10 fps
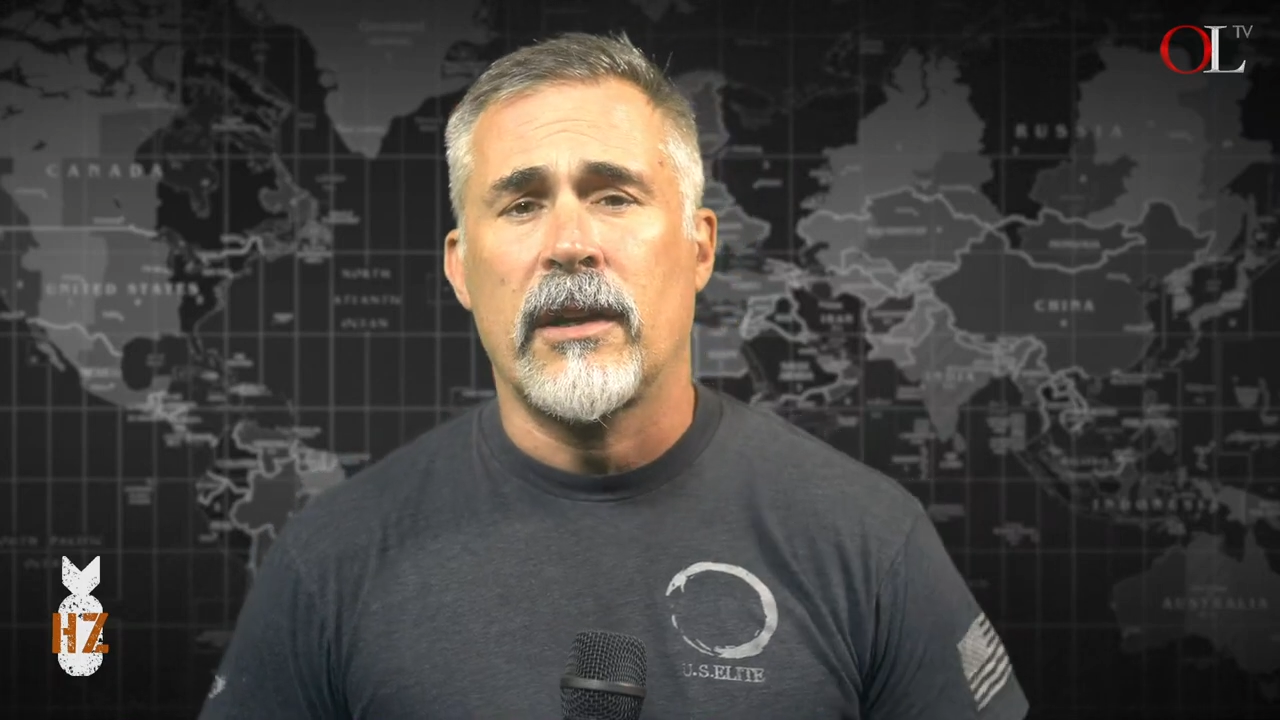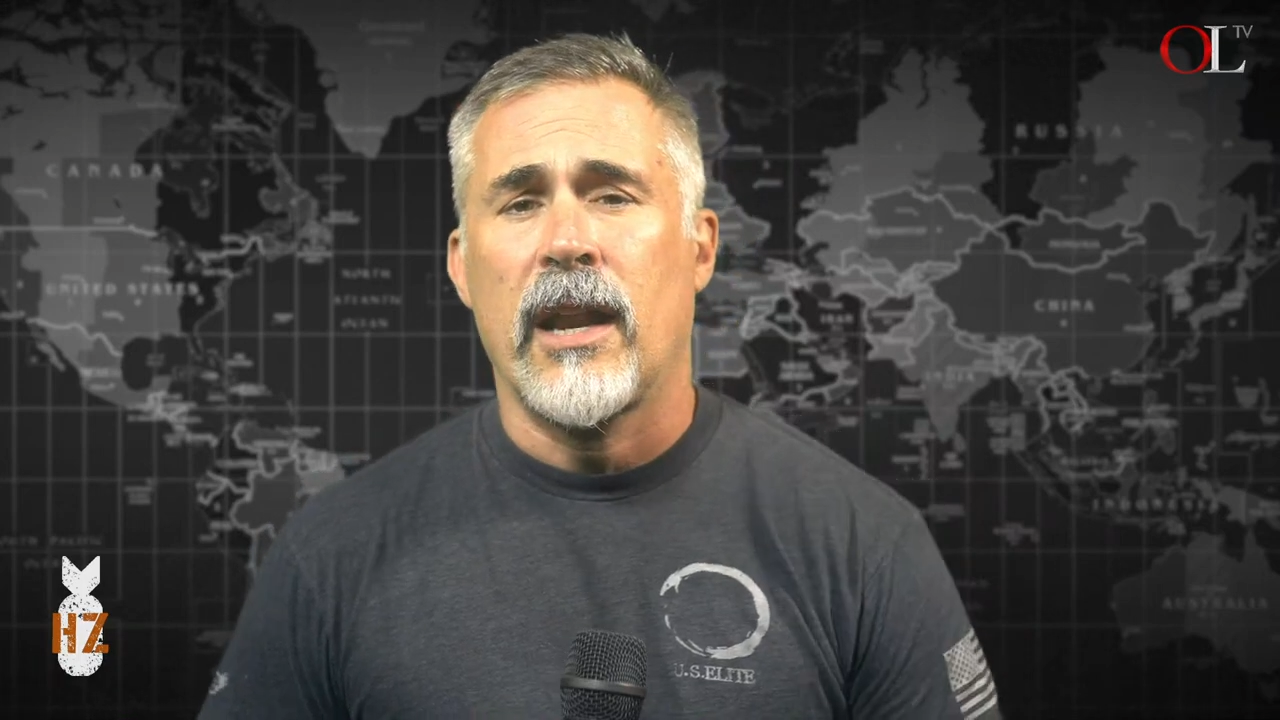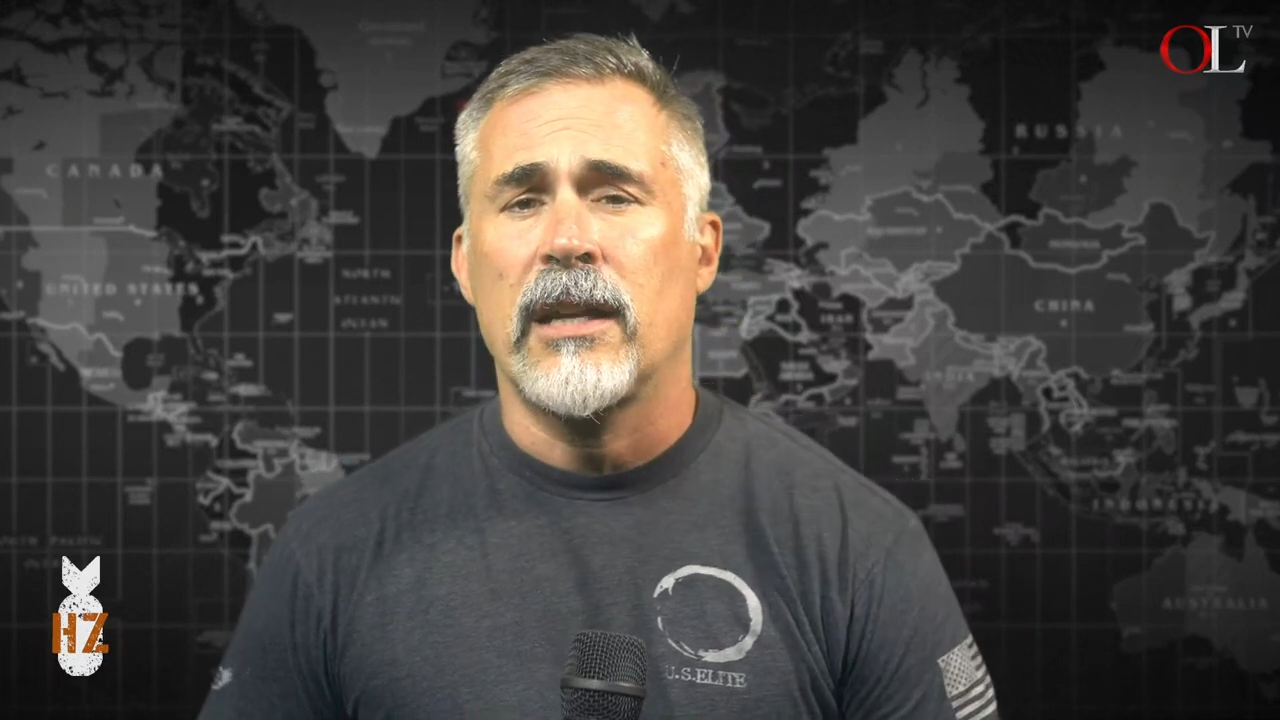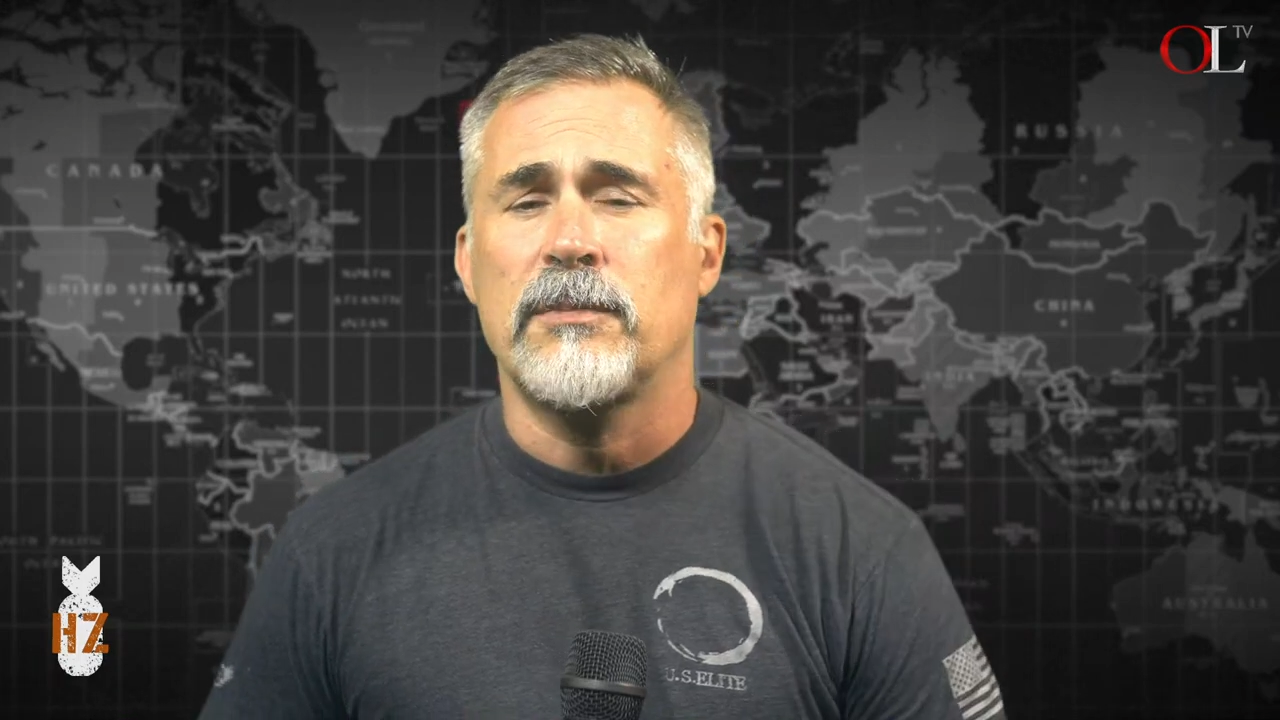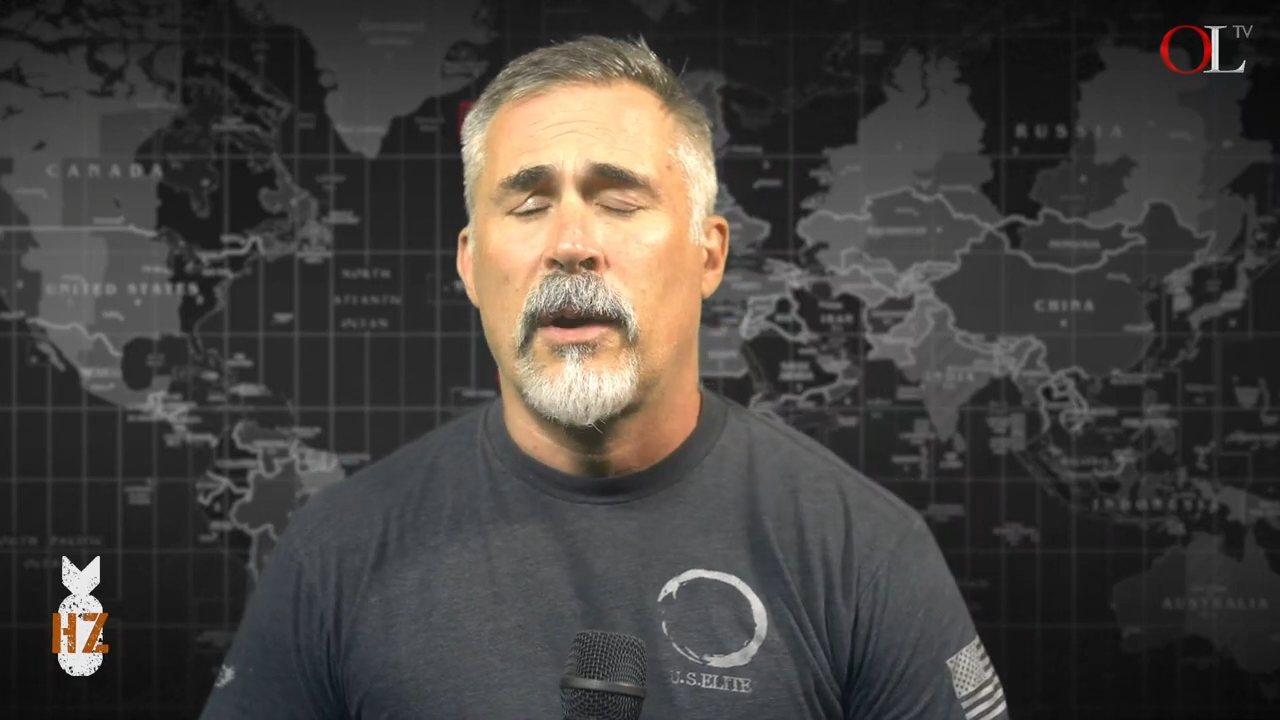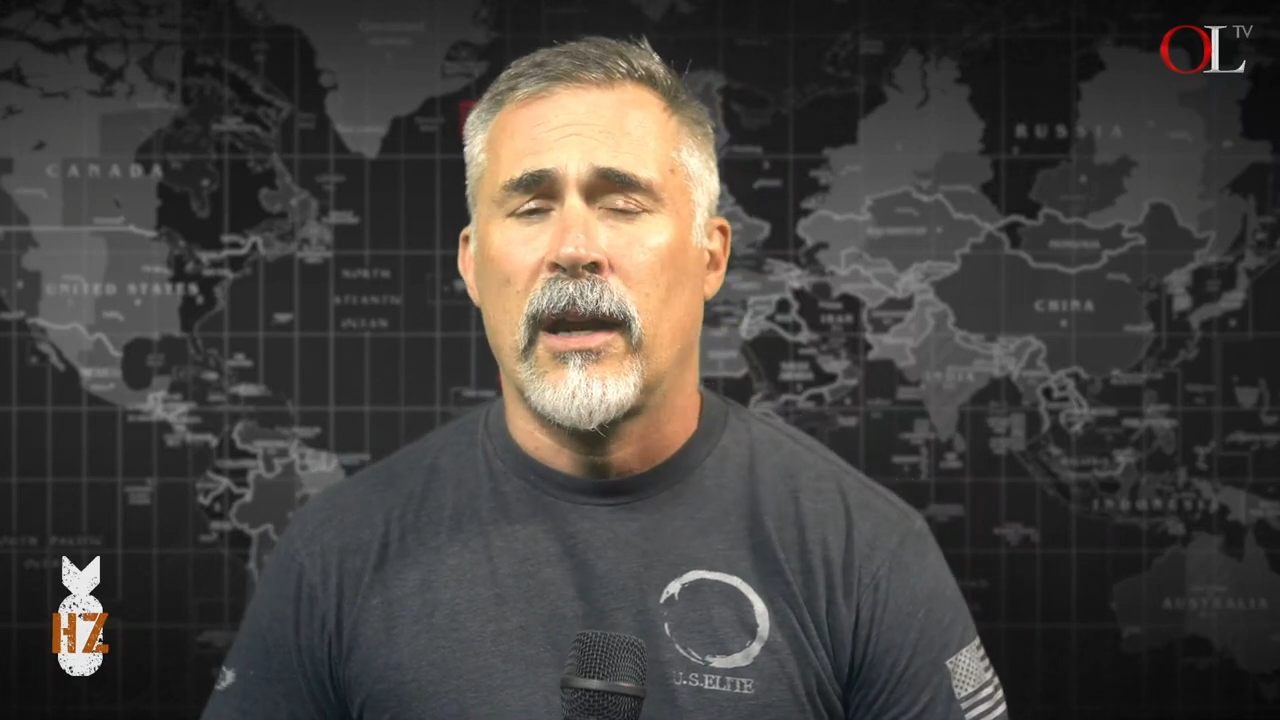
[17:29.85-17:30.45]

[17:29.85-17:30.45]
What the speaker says: today's